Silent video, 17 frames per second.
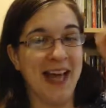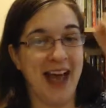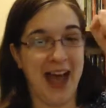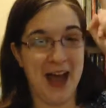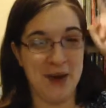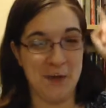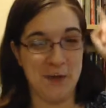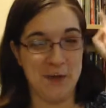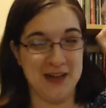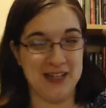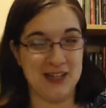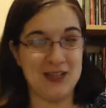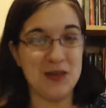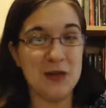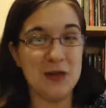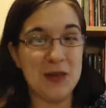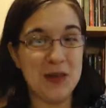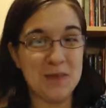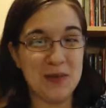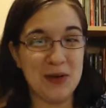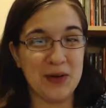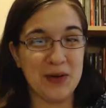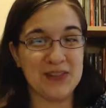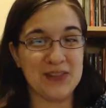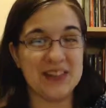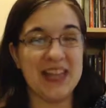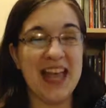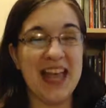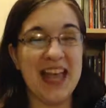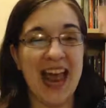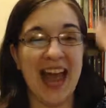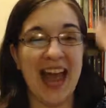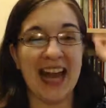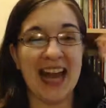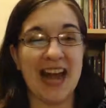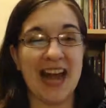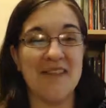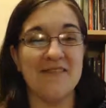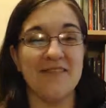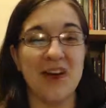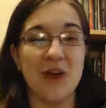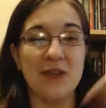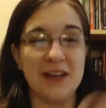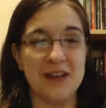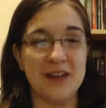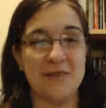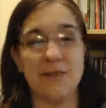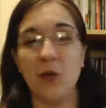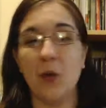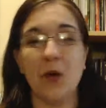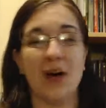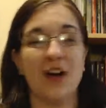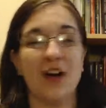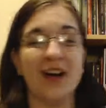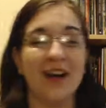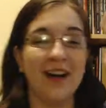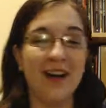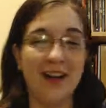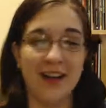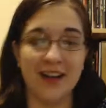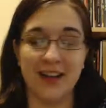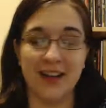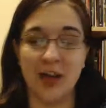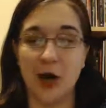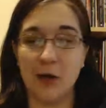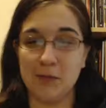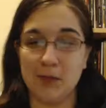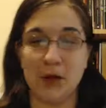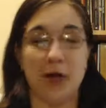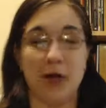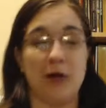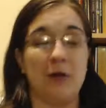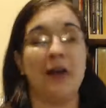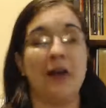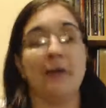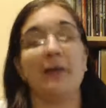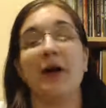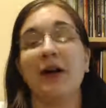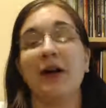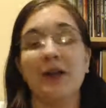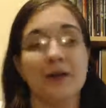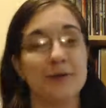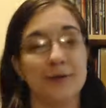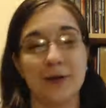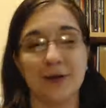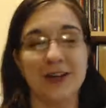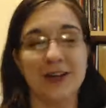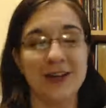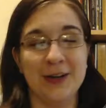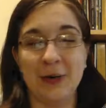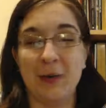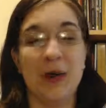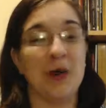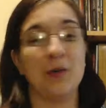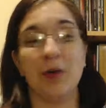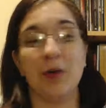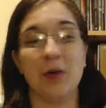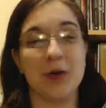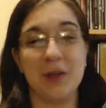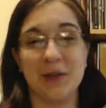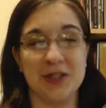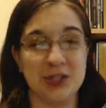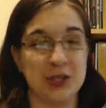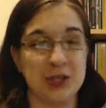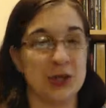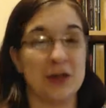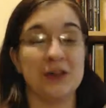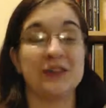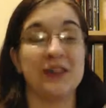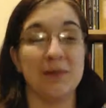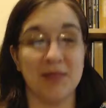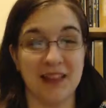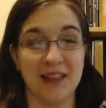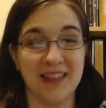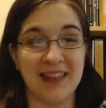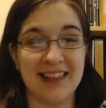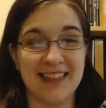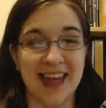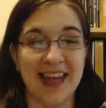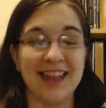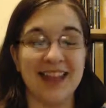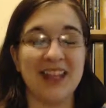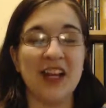I went to the polls and I voted for, Murray Rothbard for railroad commissioner or something like that,